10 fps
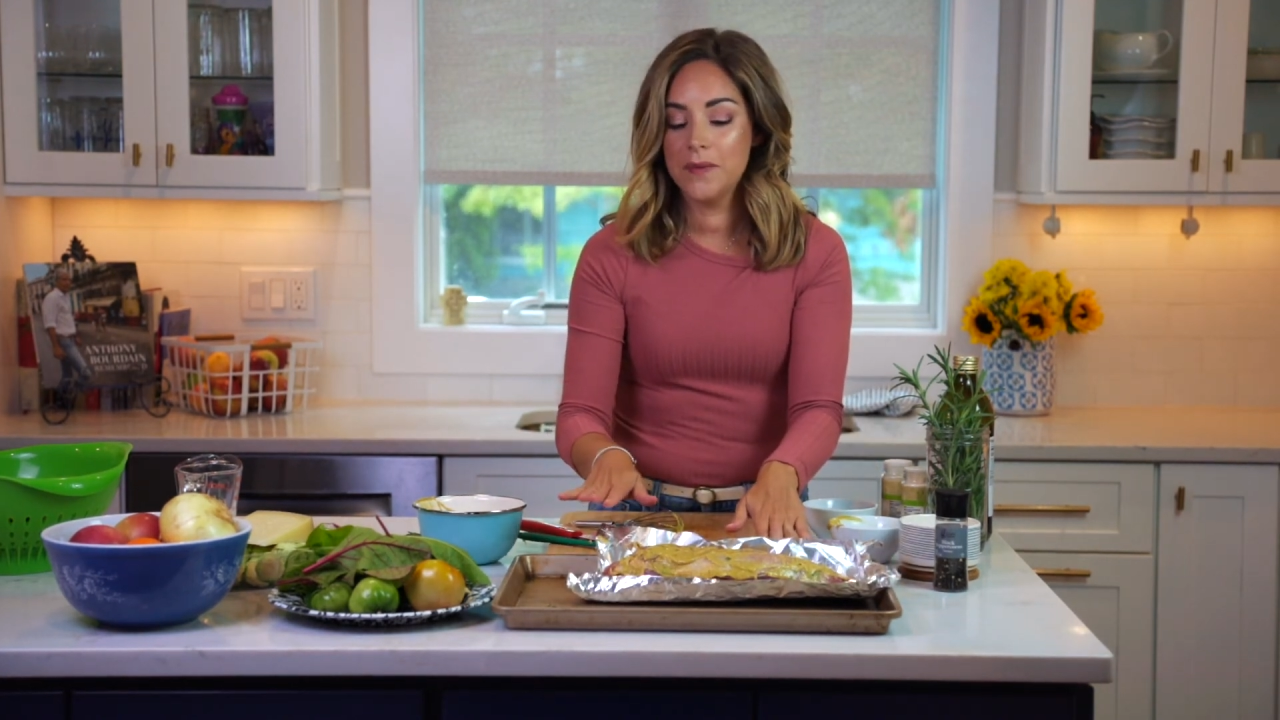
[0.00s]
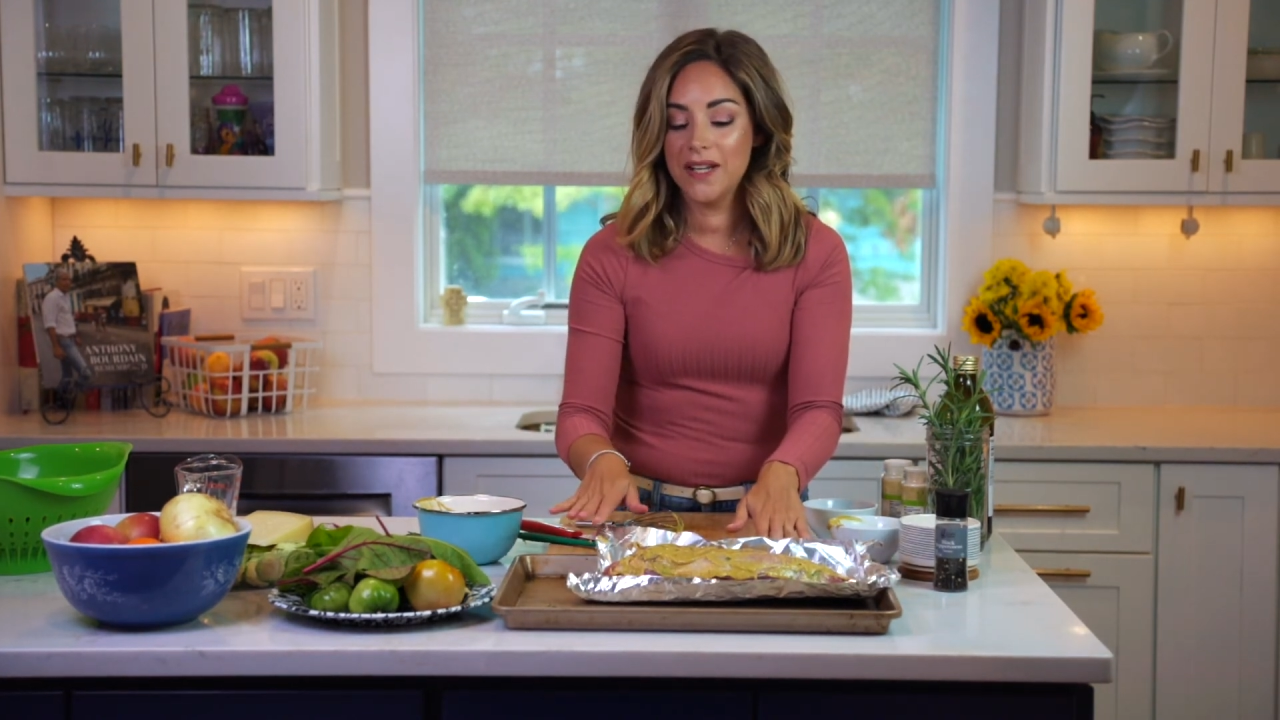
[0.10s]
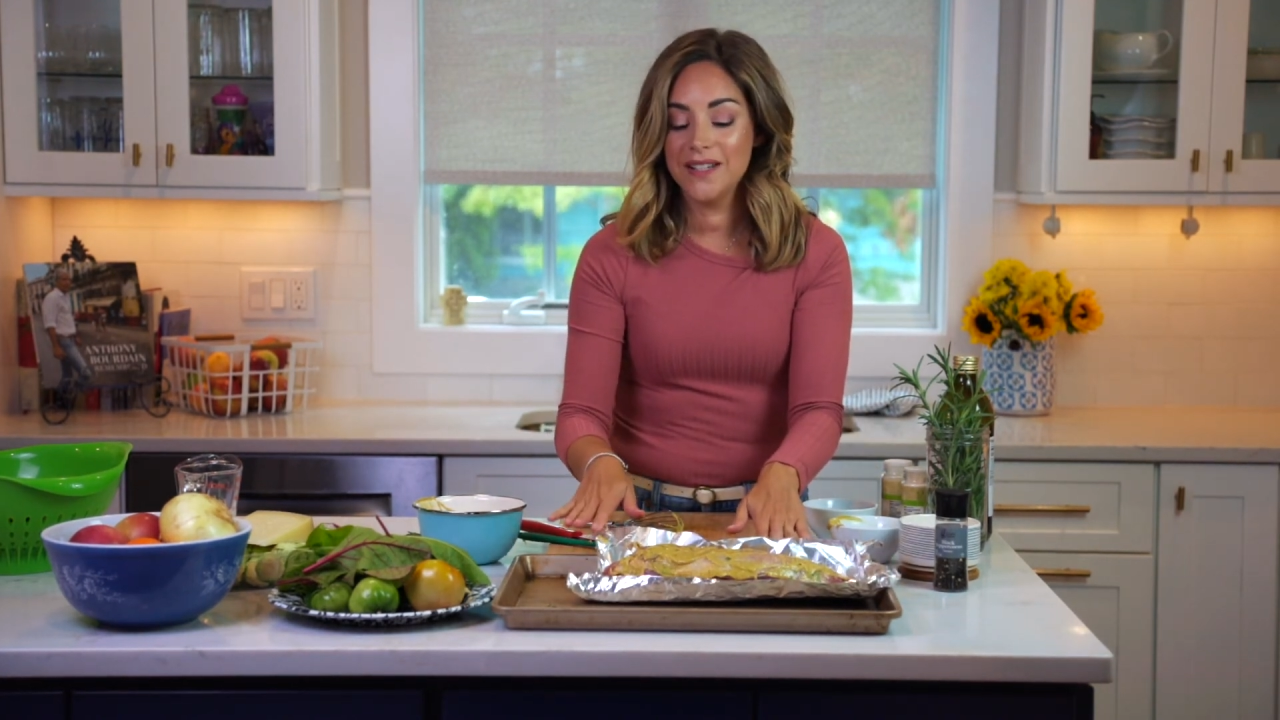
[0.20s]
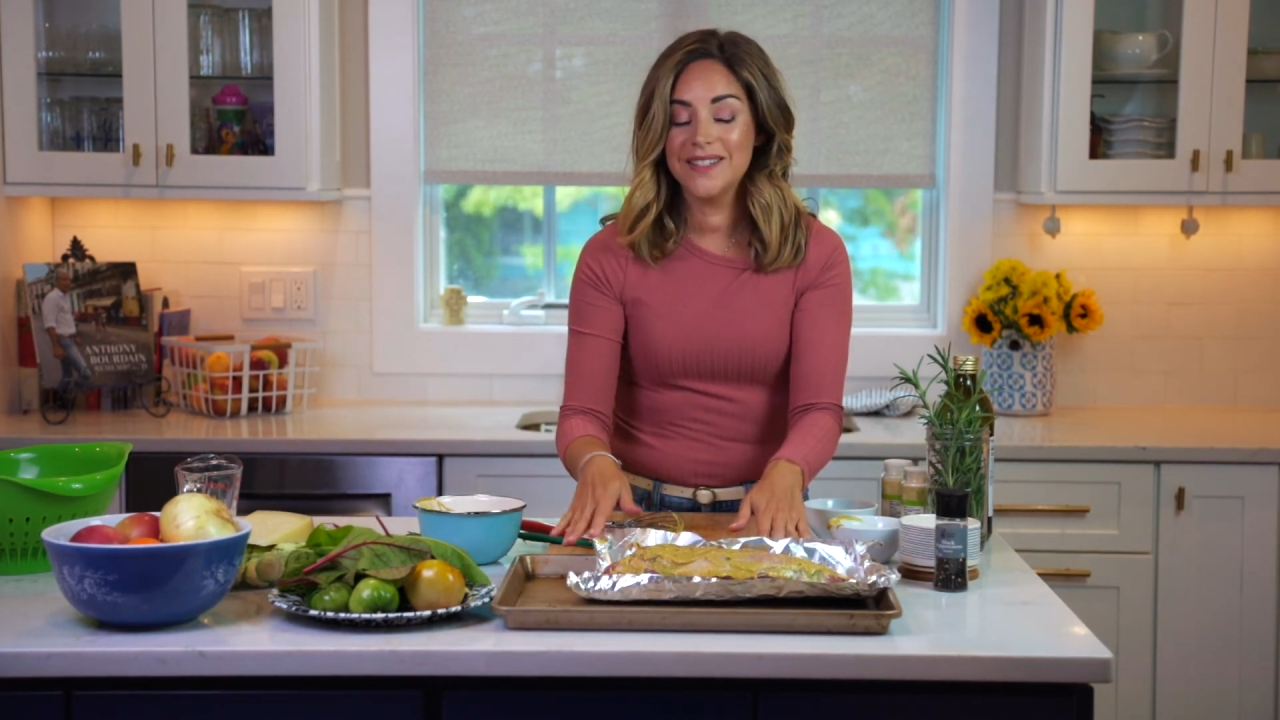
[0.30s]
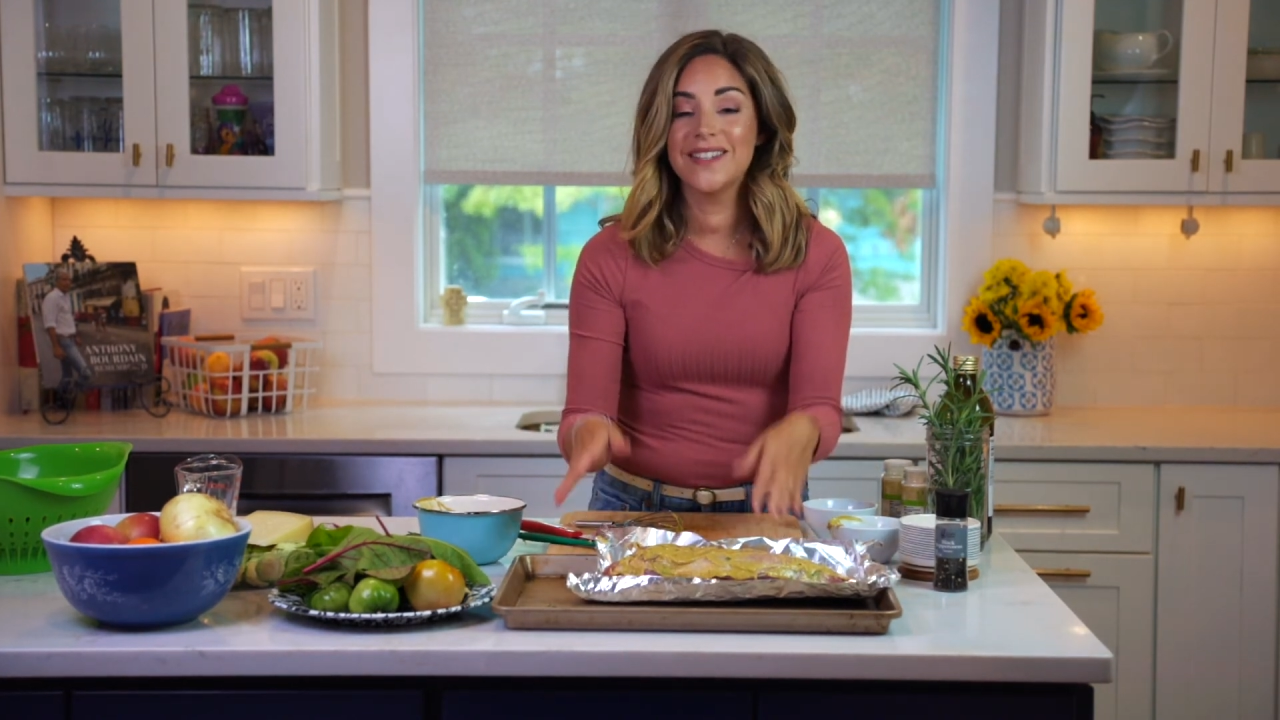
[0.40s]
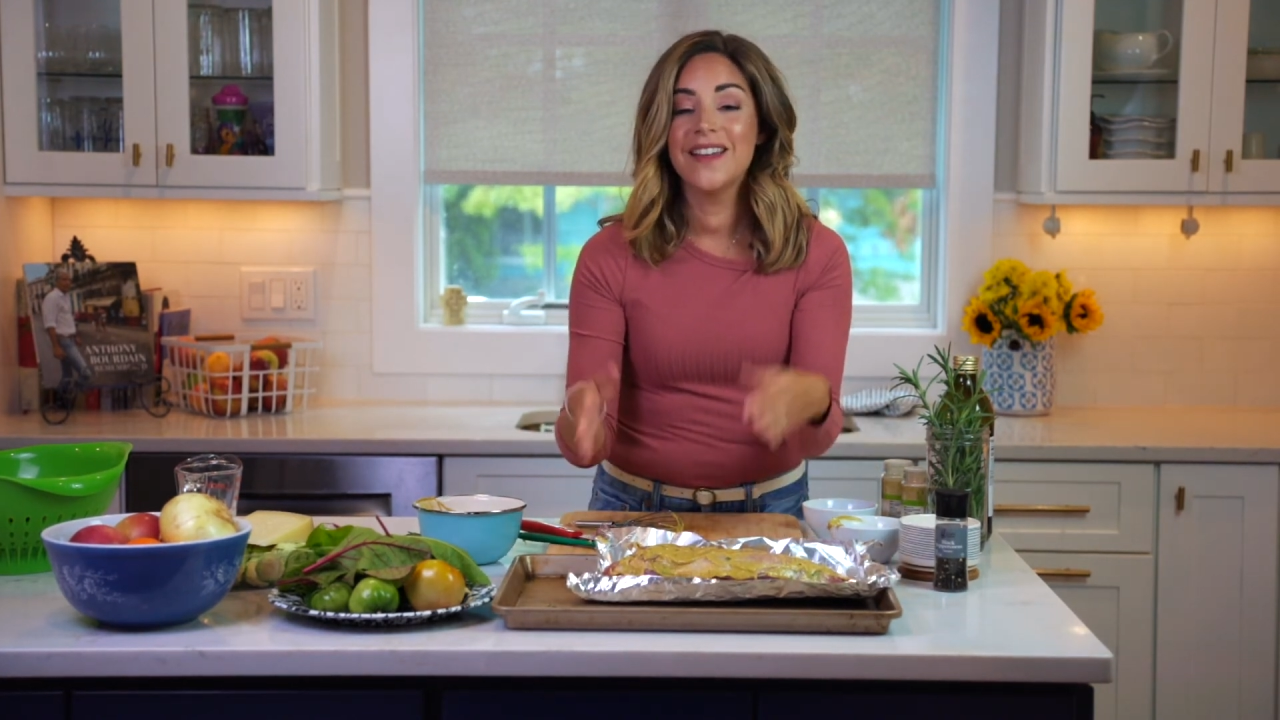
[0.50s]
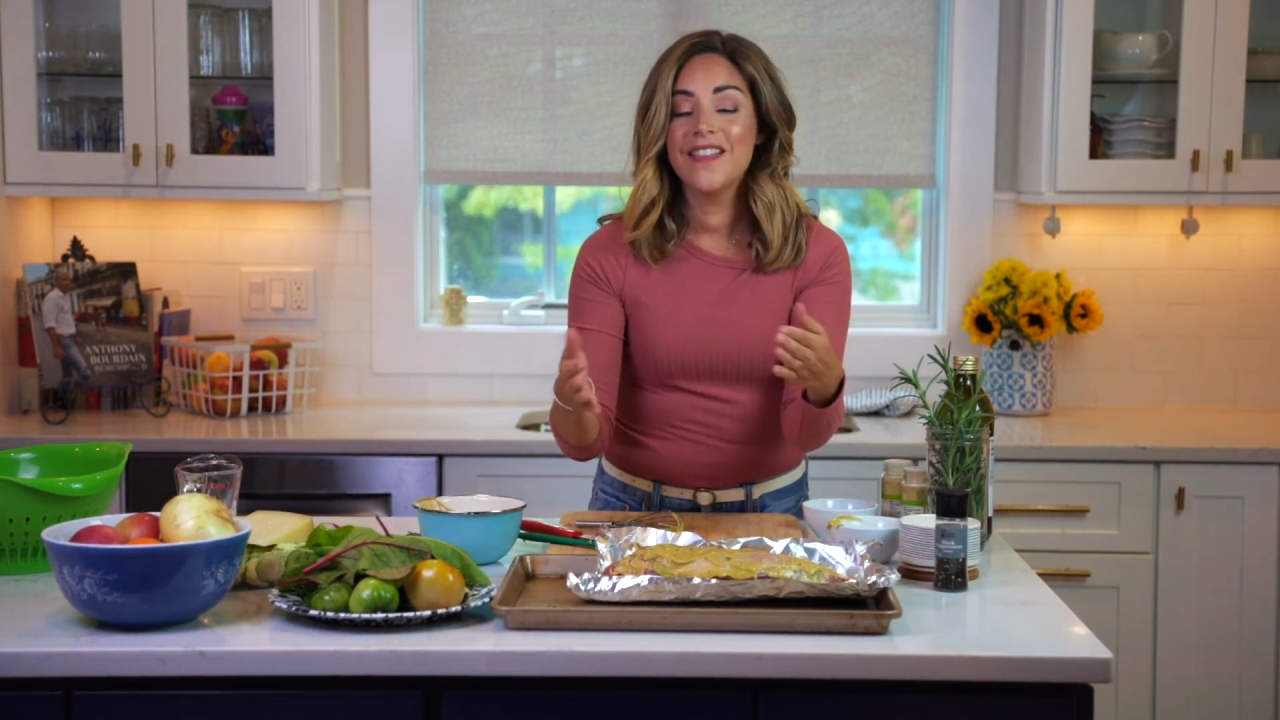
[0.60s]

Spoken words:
minutes.